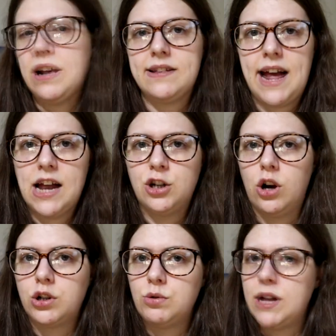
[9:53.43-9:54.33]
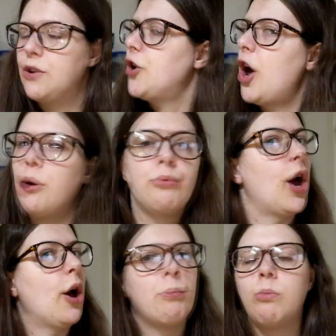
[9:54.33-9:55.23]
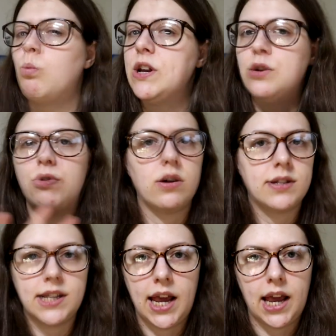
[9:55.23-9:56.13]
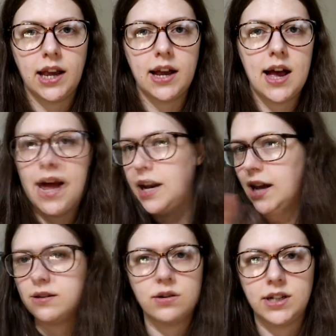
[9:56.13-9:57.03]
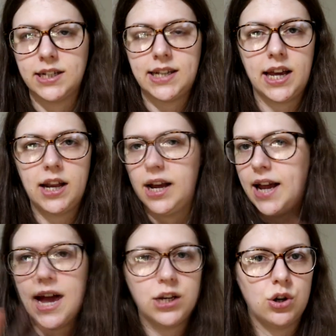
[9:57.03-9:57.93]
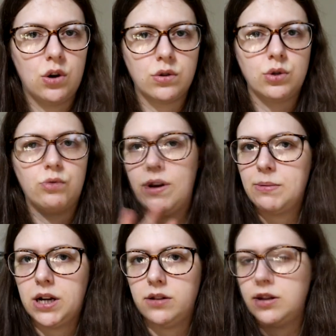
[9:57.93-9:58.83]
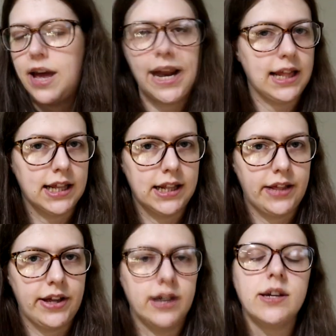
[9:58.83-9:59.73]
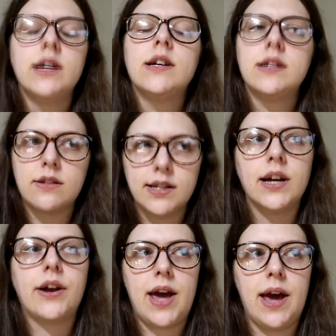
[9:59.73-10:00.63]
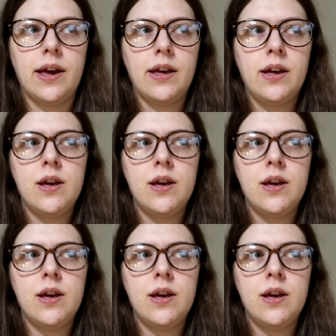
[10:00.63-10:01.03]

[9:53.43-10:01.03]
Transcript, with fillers: When I said hedgehog, she was like, no, no, we do not see any exotics here, like hedgehogs or reptiles or anything like that. So I was like, okay.